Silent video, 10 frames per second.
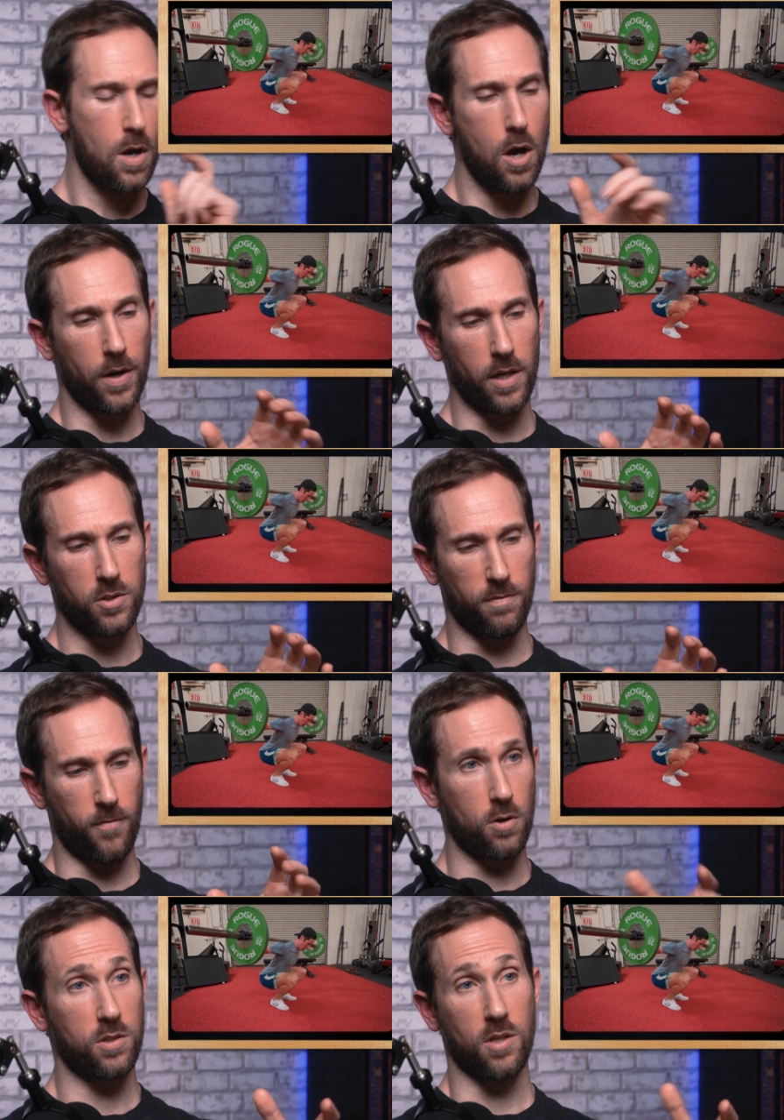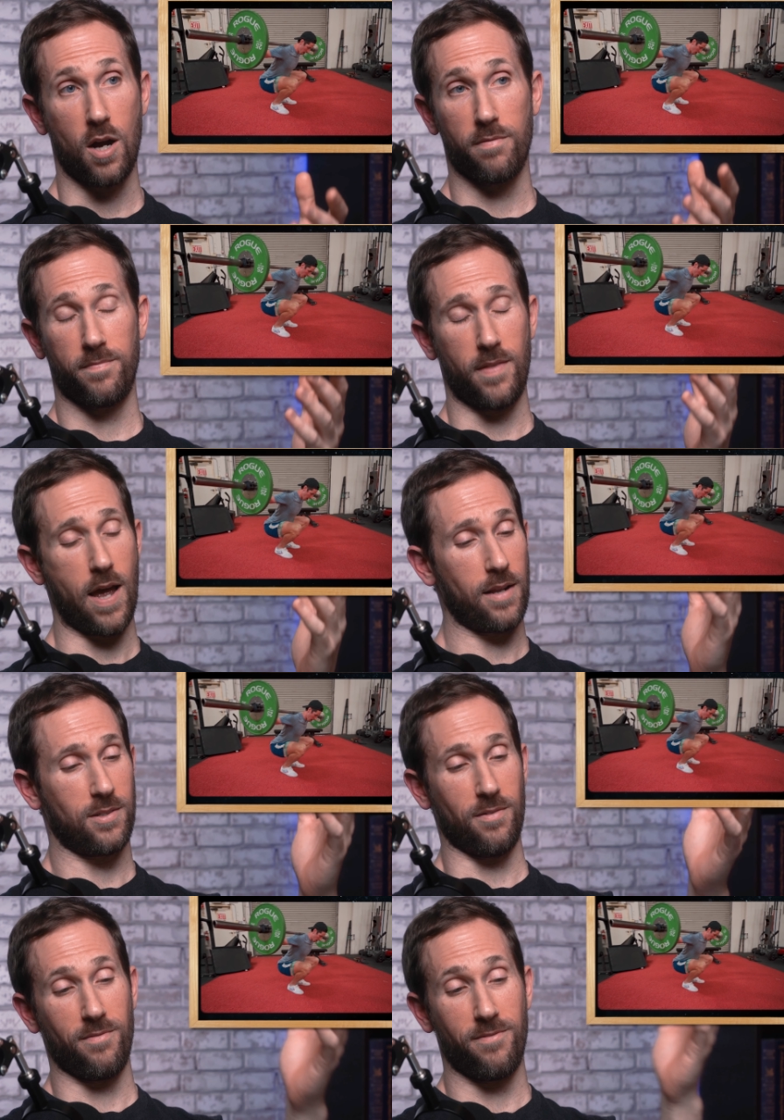Okay, so first off,
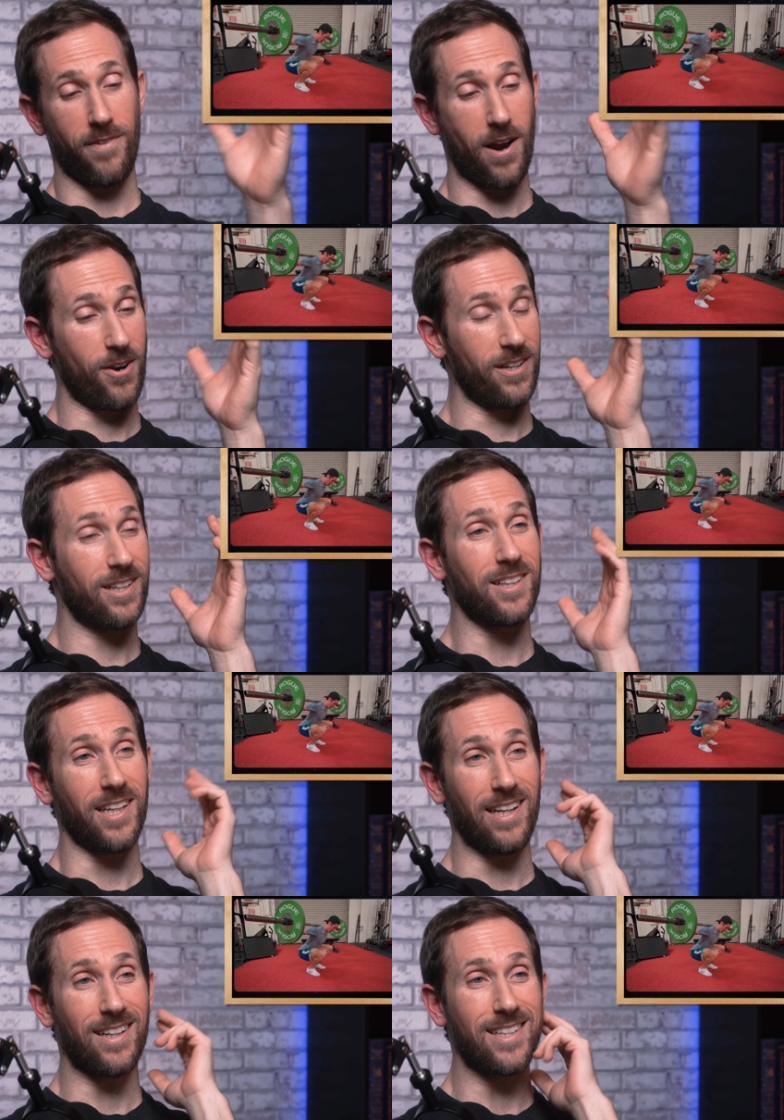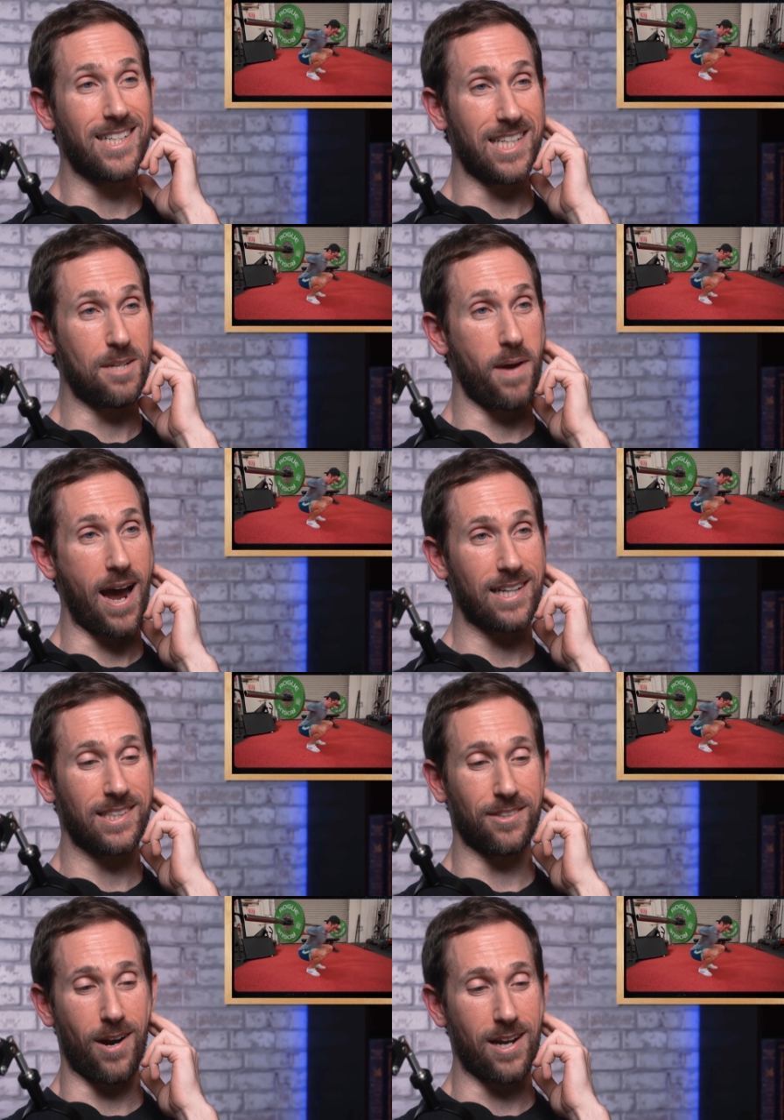that's a very clean, deep ass
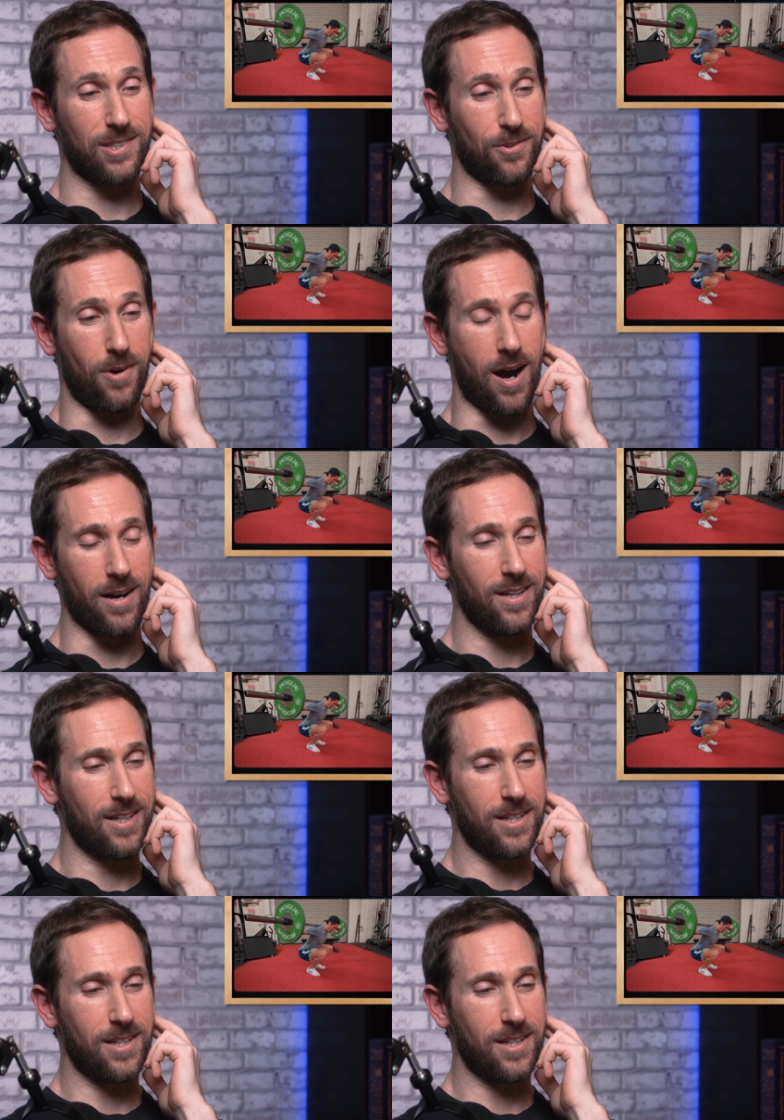to grass squat.